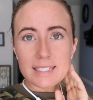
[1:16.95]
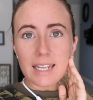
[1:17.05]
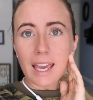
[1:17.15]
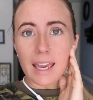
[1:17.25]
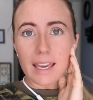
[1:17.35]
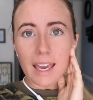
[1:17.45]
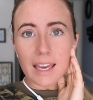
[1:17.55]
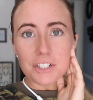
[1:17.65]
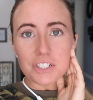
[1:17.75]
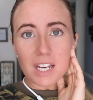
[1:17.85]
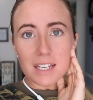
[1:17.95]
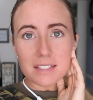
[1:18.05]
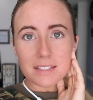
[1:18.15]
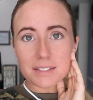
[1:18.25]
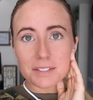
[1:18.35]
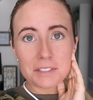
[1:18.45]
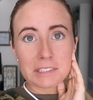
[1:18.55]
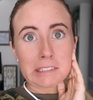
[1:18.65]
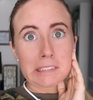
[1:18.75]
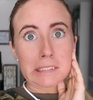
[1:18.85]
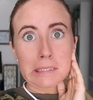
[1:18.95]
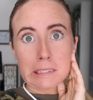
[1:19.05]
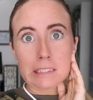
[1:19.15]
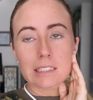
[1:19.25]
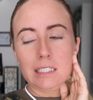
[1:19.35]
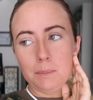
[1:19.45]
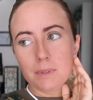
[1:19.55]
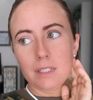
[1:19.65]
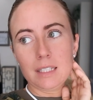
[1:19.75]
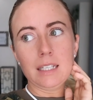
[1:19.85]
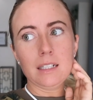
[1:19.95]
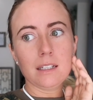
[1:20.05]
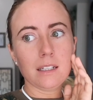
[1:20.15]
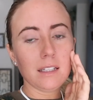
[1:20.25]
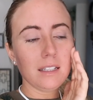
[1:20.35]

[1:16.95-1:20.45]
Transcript: today and just deep clean.